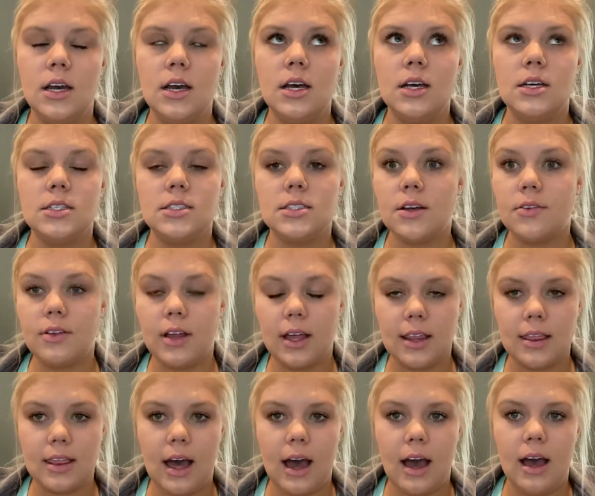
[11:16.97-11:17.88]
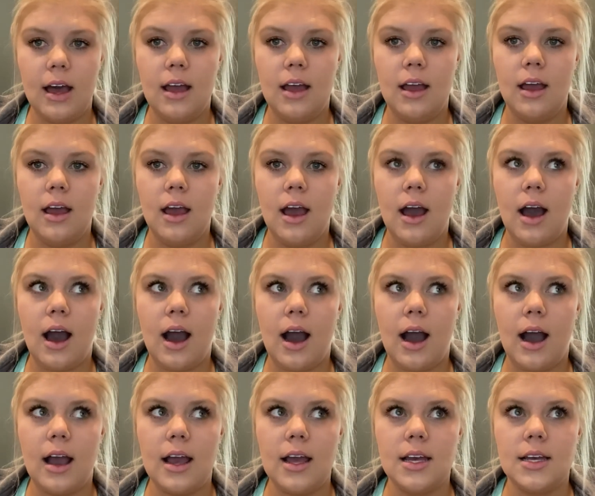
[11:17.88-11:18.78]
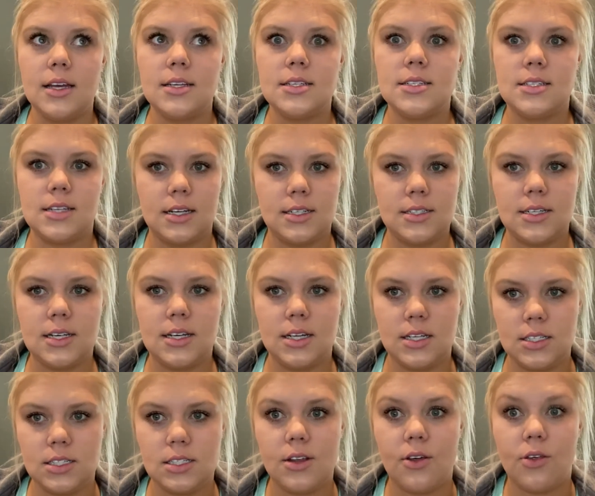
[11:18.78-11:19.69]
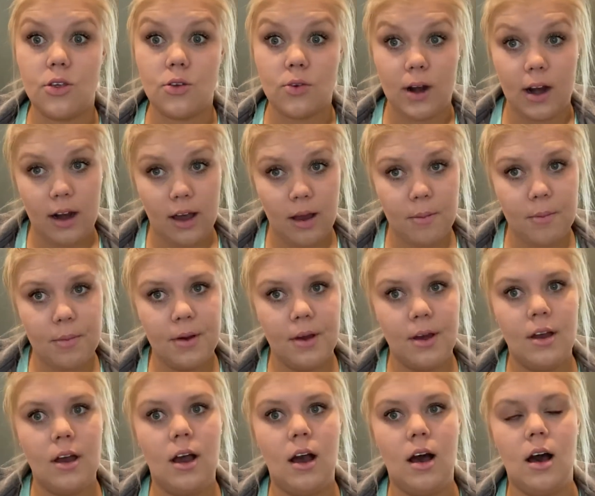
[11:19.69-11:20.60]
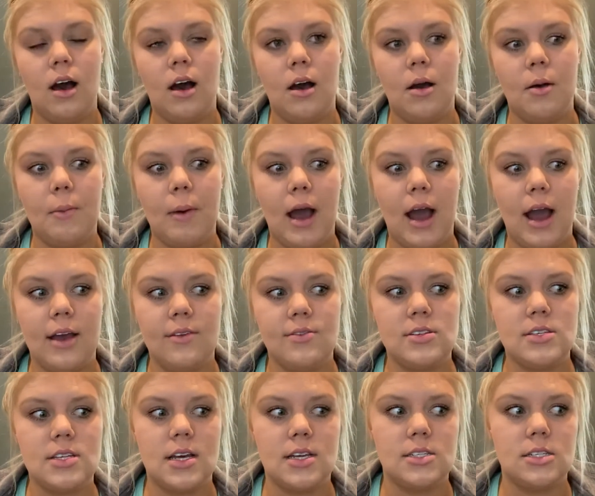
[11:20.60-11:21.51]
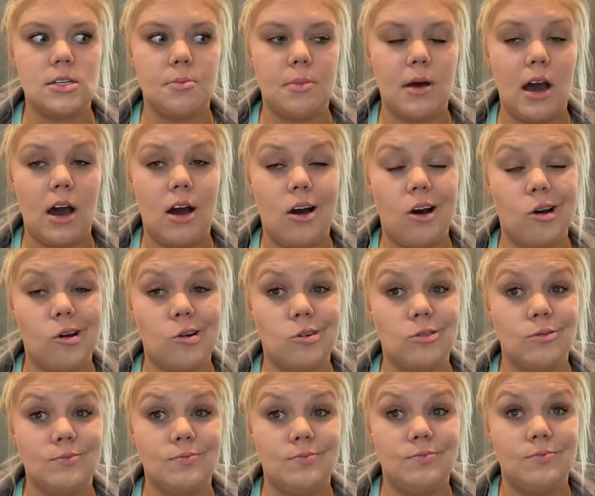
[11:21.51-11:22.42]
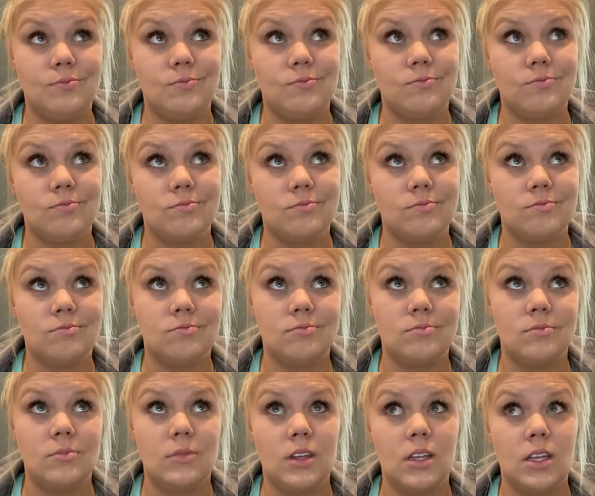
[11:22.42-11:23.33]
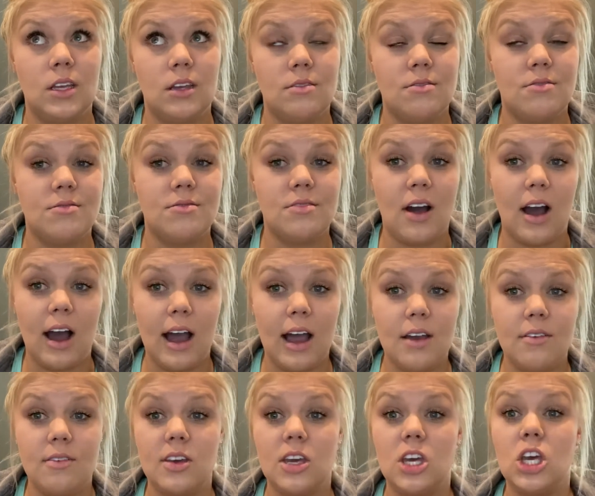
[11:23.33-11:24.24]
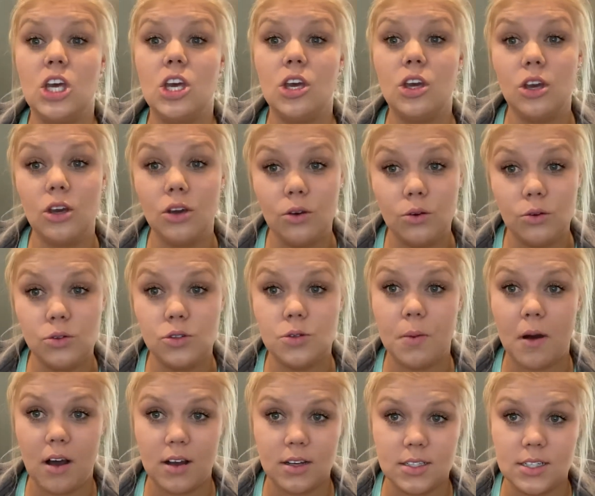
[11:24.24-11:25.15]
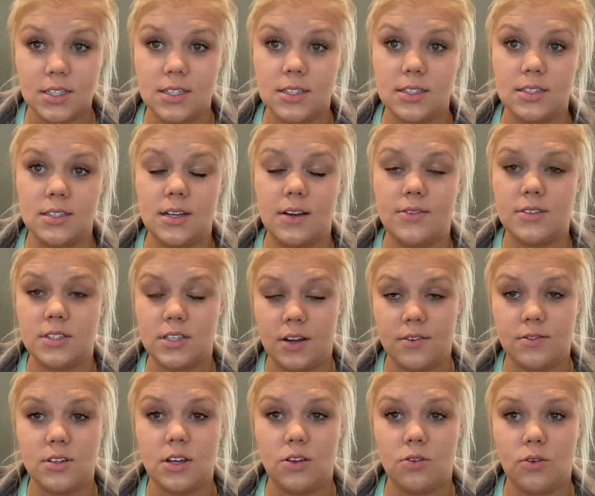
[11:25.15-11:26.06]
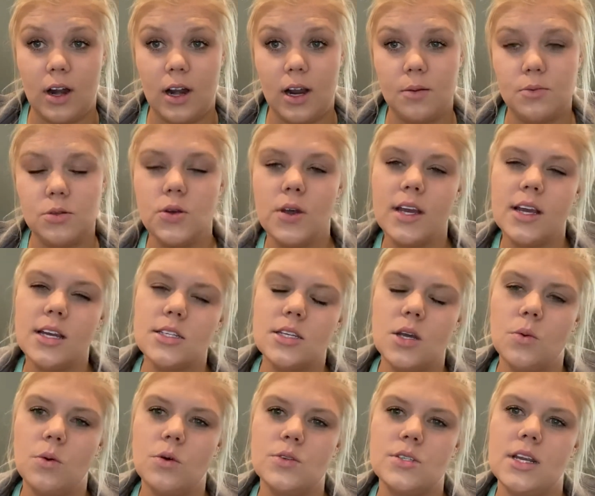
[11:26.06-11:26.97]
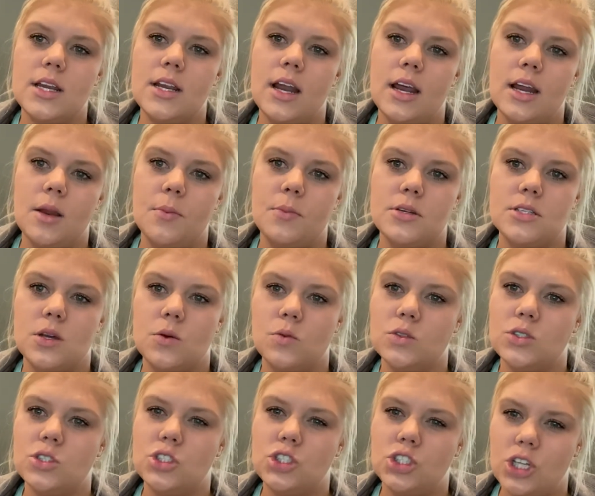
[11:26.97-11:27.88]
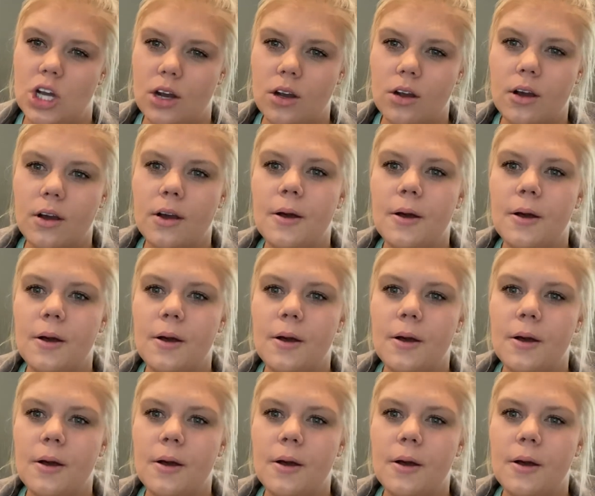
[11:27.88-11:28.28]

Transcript: stuff like that, I sent into ThredUp. I've sent about 5 huge boxes of stuff to ThredUp. So I guess I won't say 90% was junk,